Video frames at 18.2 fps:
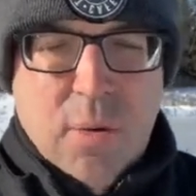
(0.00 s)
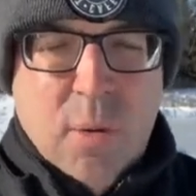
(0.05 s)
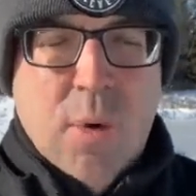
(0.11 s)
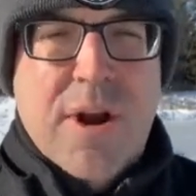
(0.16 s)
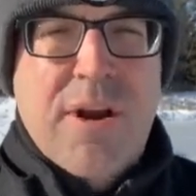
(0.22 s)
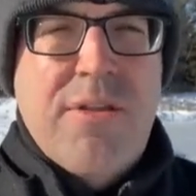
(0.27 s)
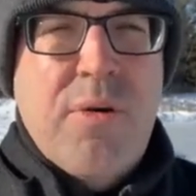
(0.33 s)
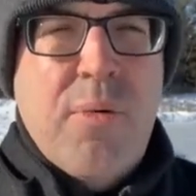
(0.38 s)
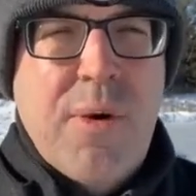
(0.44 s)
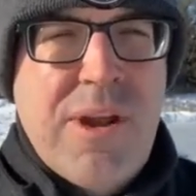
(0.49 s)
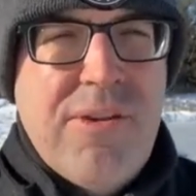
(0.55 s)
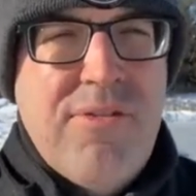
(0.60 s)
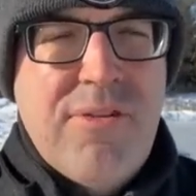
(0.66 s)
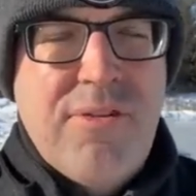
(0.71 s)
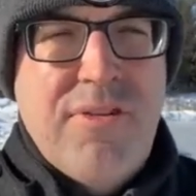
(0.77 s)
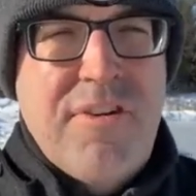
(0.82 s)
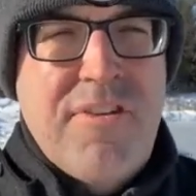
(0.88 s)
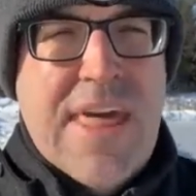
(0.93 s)
what are the
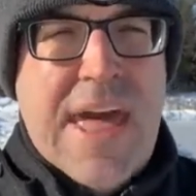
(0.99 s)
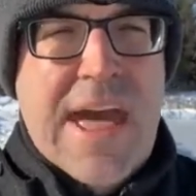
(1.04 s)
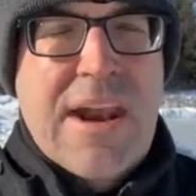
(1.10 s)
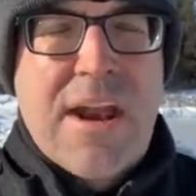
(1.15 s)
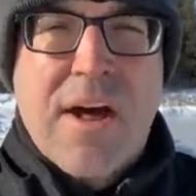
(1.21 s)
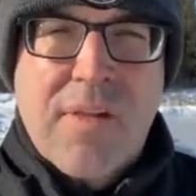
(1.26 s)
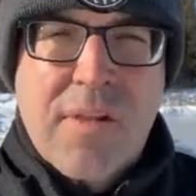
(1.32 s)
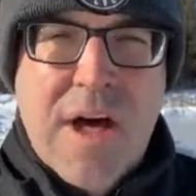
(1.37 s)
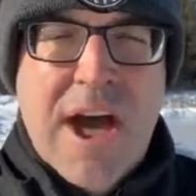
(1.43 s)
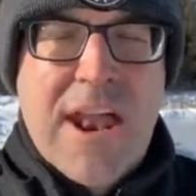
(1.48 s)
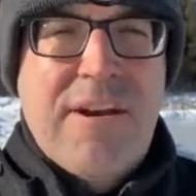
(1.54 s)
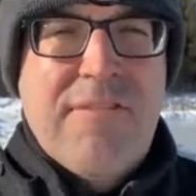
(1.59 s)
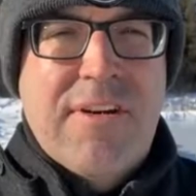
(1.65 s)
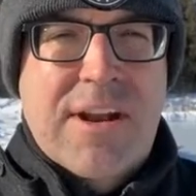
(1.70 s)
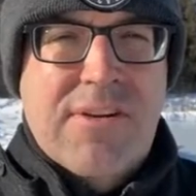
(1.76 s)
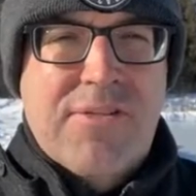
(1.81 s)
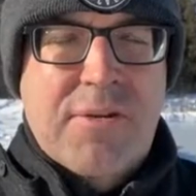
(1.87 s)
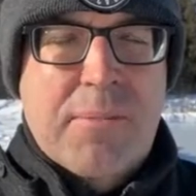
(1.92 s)
reasons for that? A lot
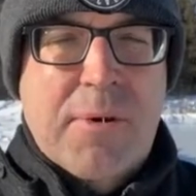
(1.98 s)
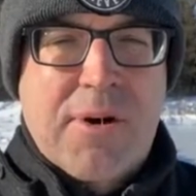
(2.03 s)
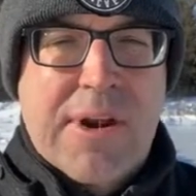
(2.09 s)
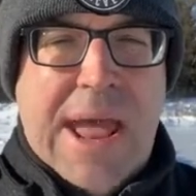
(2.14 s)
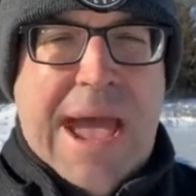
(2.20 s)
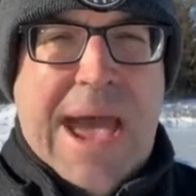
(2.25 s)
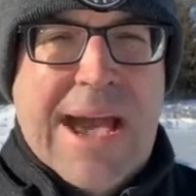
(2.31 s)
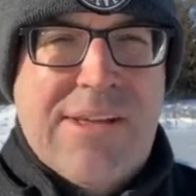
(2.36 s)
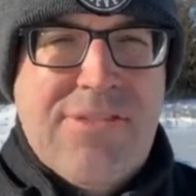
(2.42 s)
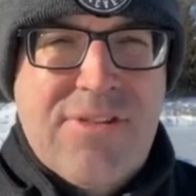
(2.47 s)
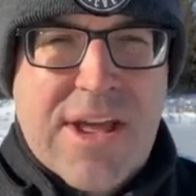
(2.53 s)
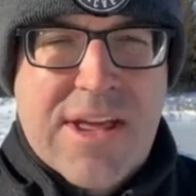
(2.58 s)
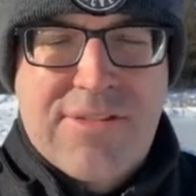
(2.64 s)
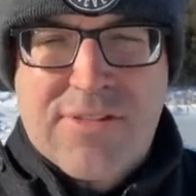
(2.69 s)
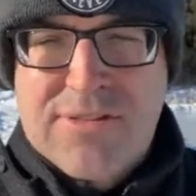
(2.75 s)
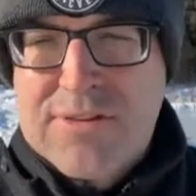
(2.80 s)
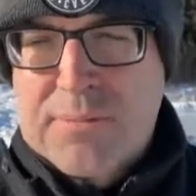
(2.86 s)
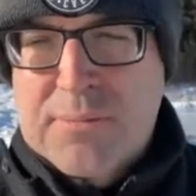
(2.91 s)
of it is about
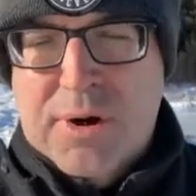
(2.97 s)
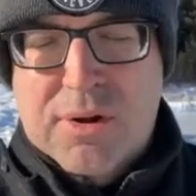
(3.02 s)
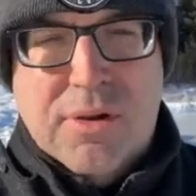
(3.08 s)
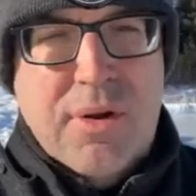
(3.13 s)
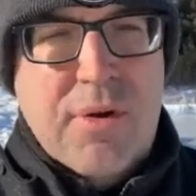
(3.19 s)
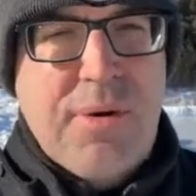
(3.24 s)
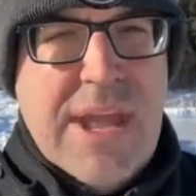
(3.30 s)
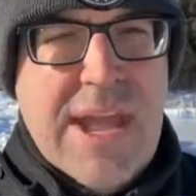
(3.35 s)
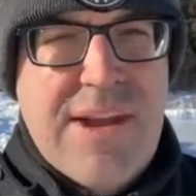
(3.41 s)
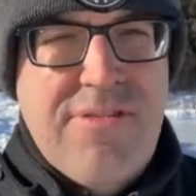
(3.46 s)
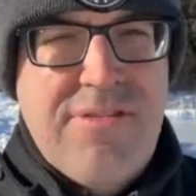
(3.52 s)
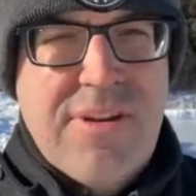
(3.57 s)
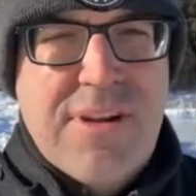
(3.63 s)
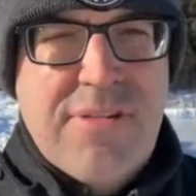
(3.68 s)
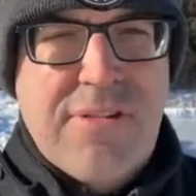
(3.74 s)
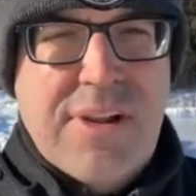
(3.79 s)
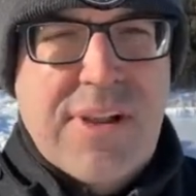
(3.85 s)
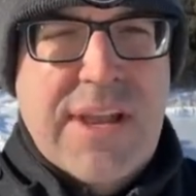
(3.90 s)
access, it's about
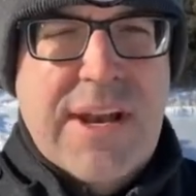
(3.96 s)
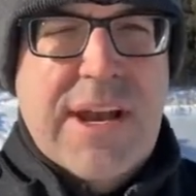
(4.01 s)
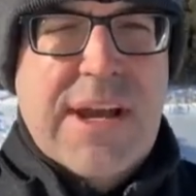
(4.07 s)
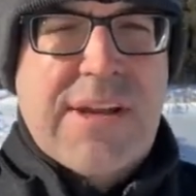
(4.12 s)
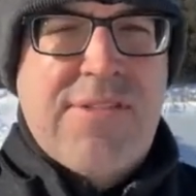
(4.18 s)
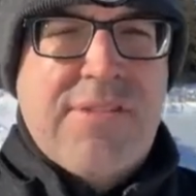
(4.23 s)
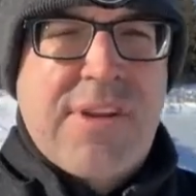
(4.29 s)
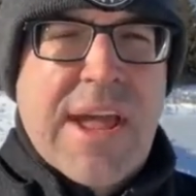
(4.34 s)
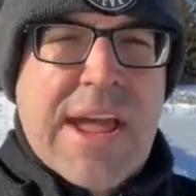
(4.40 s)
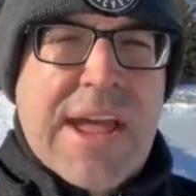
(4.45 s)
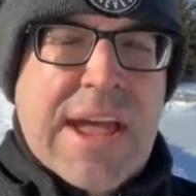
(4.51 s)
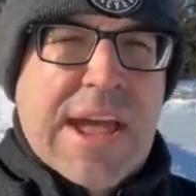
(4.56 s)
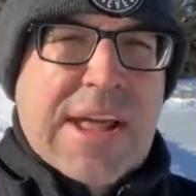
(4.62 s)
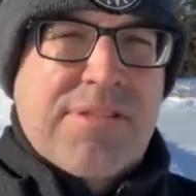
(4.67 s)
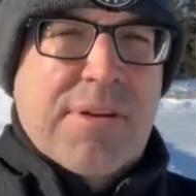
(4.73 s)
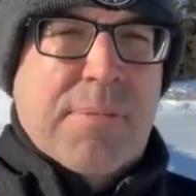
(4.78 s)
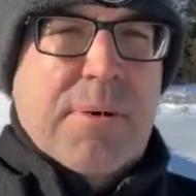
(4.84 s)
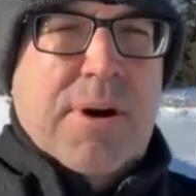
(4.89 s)
location of clinics,
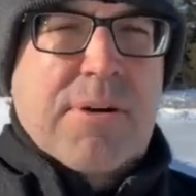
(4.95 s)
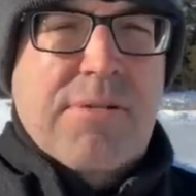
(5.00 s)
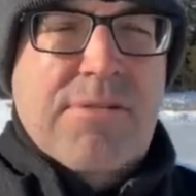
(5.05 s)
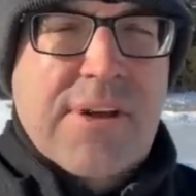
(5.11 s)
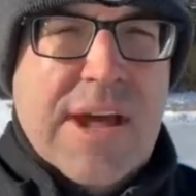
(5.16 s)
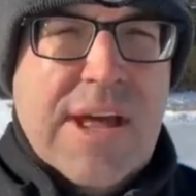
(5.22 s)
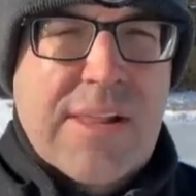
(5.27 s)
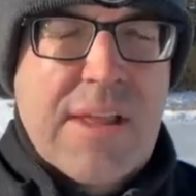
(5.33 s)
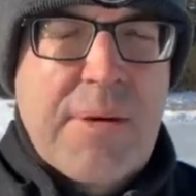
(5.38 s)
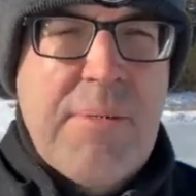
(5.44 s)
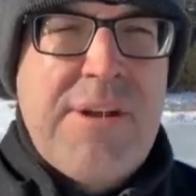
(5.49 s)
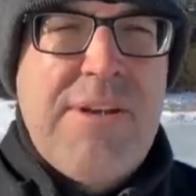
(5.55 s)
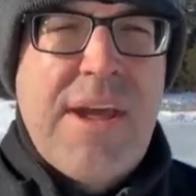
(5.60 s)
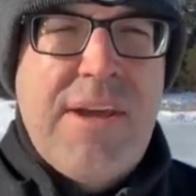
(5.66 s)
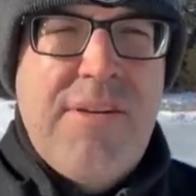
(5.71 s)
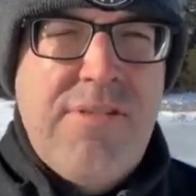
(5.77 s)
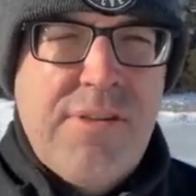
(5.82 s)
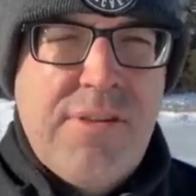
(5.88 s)
it's about
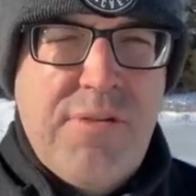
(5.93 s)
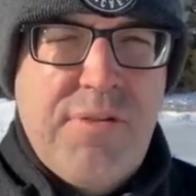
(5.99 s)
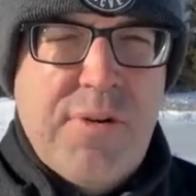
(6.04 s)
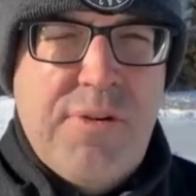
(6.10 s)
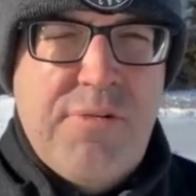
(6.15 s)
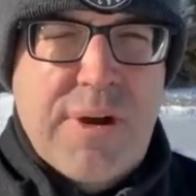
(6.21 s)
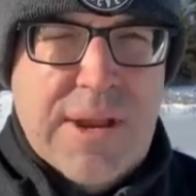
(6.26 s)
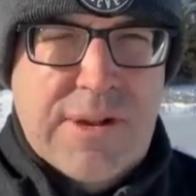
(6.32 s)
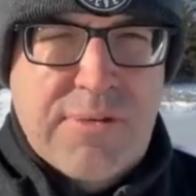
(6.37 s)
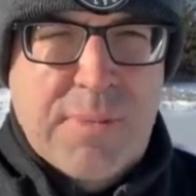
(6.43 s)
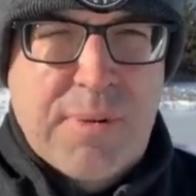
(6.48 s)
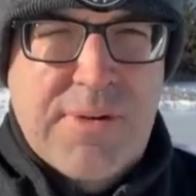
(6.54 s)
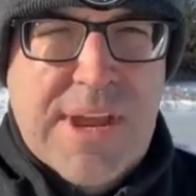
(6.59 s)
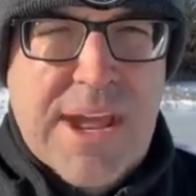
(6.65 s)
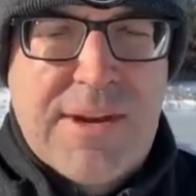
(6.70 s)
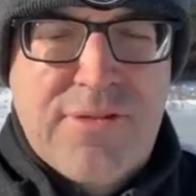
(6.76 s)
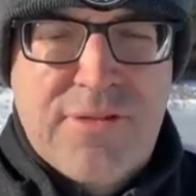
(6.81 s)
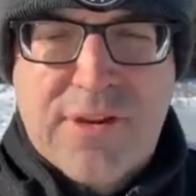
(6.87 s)
limitations for
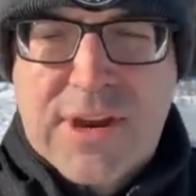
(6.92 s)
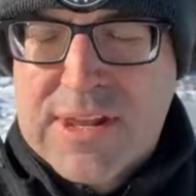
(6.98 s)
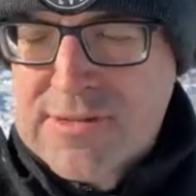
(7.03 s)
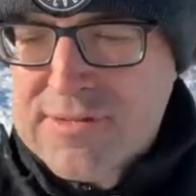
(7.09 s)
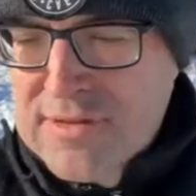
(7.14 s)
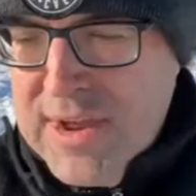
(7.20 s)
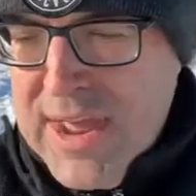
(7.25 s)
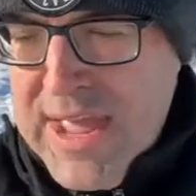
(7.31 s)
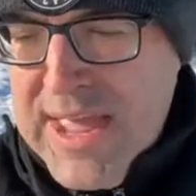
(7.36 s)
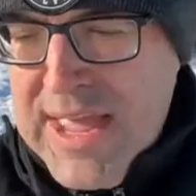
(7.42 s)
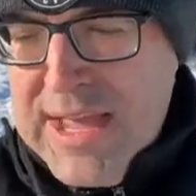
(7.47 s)
transportations.